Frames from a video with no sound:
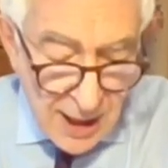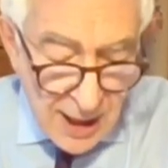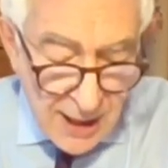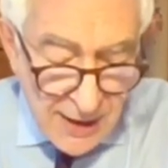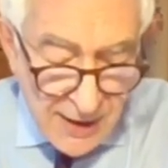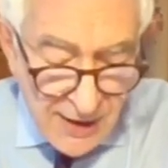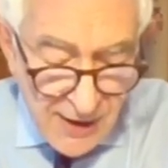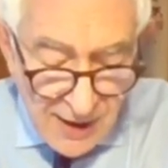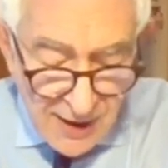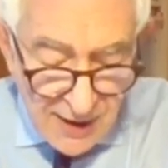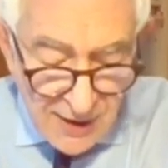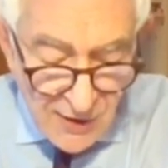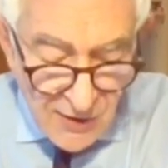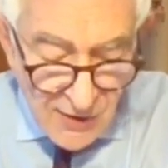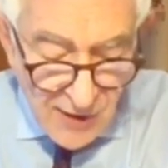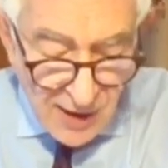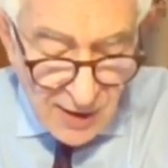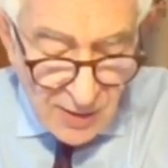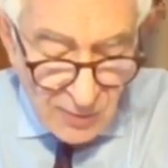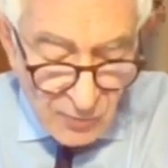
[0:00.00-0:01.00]
I said in the
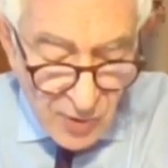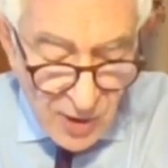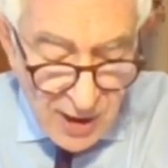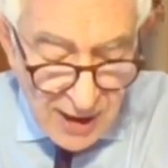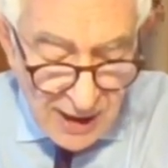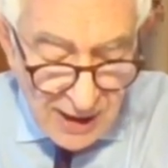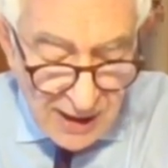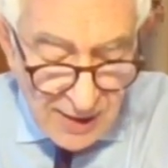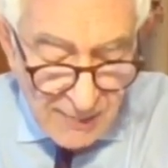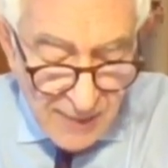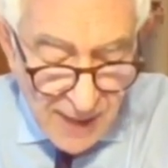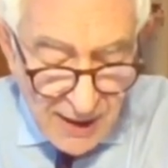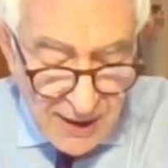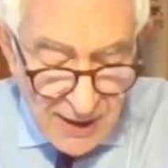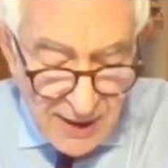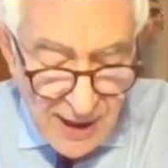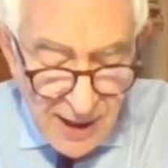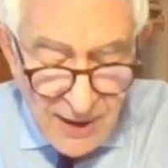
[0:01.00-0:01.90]
second reading debate,